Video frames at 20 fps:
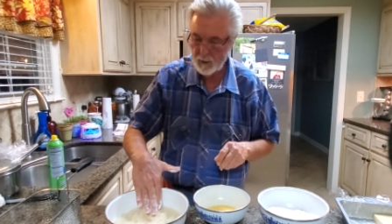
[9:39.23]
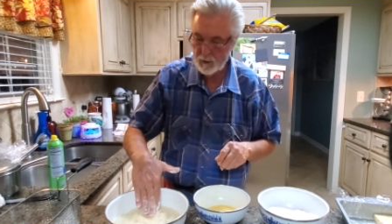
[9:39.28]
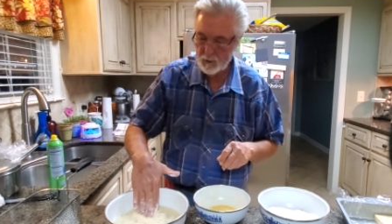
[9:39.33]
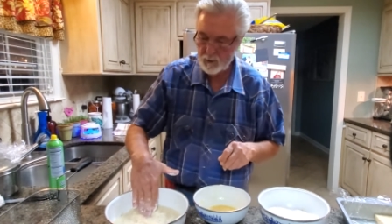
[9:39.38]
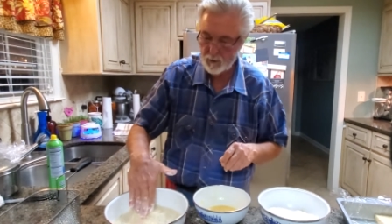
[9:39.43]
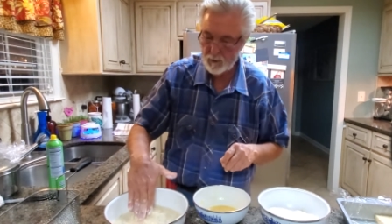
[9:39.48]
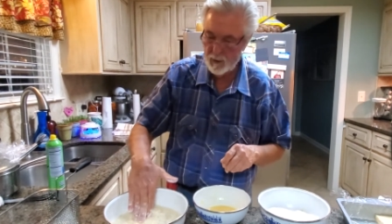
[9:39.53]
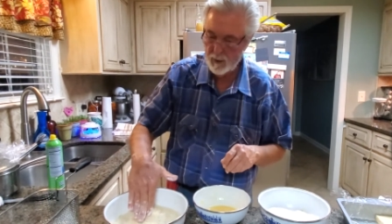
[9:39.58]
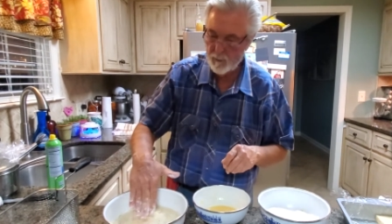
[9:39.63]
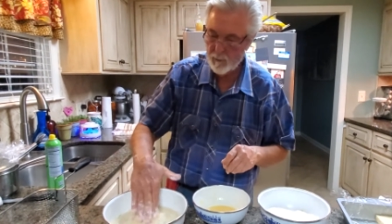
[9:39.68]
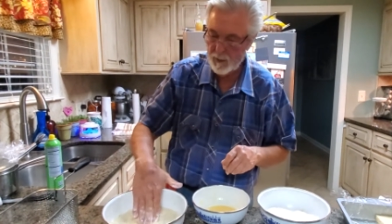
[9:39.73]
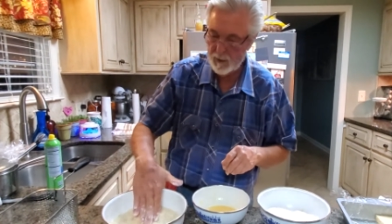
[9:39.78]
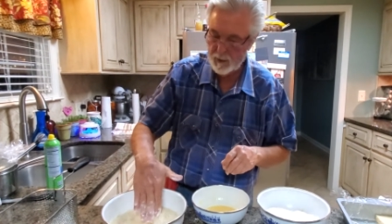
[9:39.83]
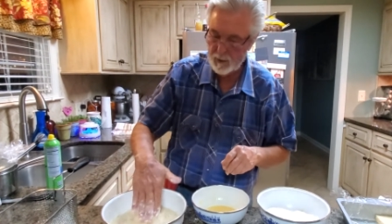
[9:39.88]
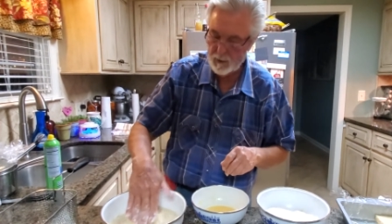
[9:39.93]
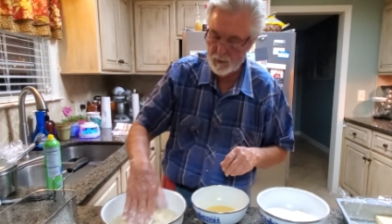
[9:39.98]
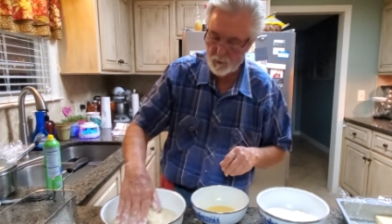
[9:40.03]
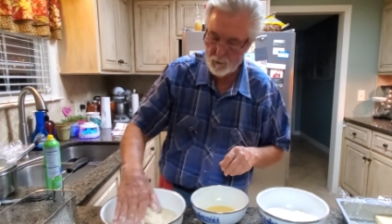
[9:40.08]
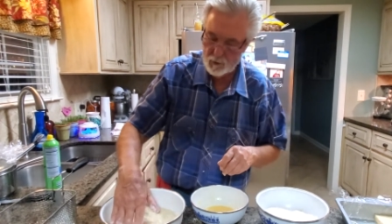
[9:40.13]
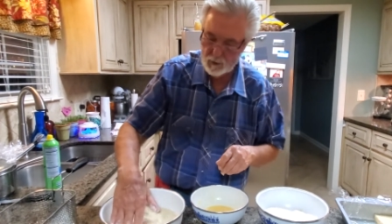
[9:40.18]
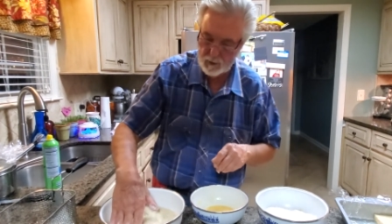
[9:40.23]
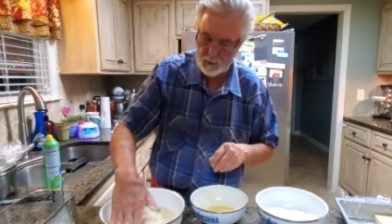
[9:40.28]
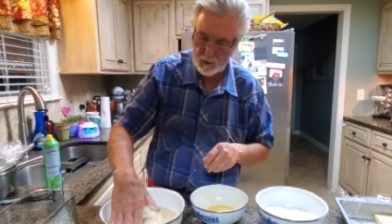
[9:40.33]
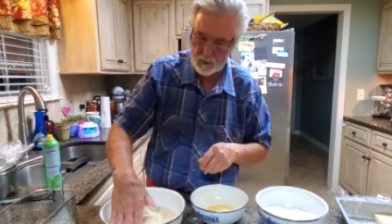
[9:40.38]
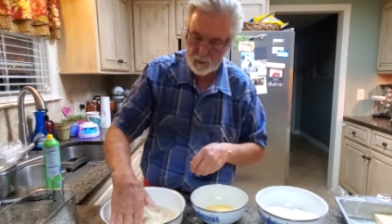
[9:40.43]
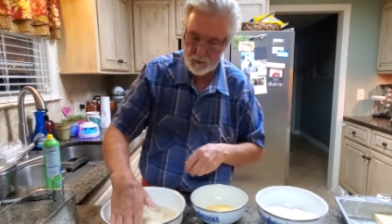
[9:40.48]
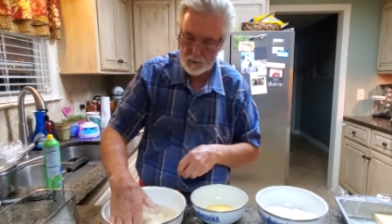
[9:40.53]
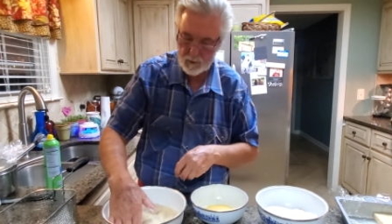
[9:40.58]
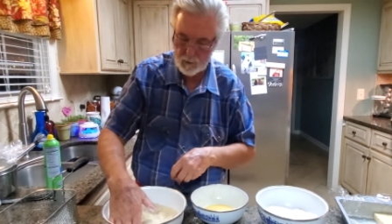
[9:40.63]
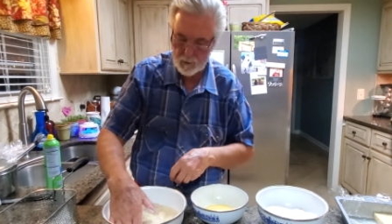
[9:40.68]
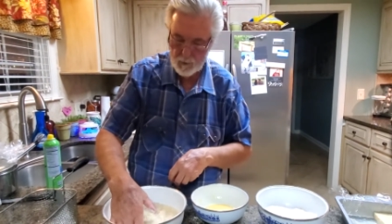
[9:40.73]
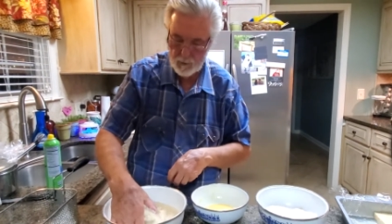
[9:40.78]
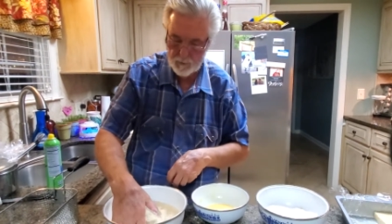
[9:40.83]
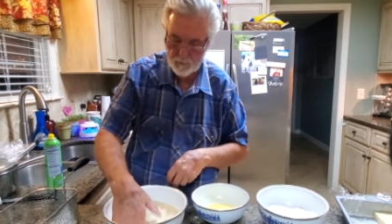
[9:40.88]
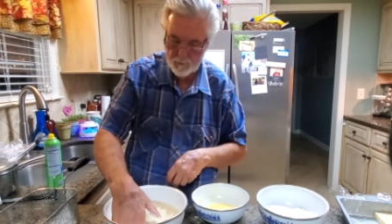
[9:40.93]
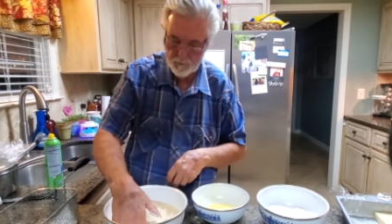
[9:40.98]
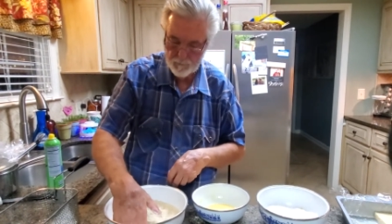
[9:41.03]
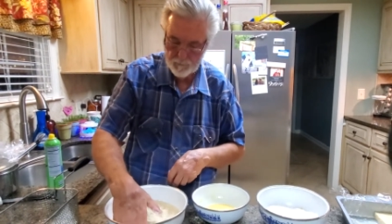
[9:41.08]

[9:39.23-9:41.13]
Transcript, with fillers: Make sure that panko sticks to him.